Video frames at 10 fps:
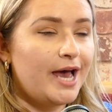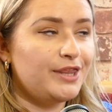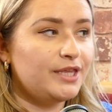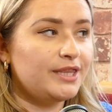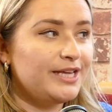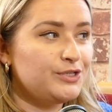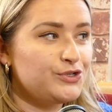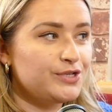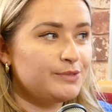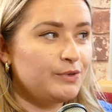I think the
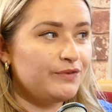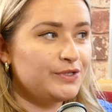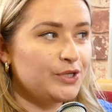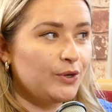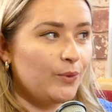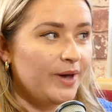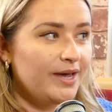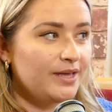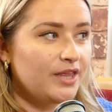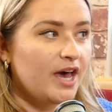industry is moving so
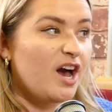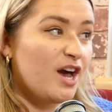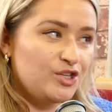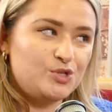quick that I kind of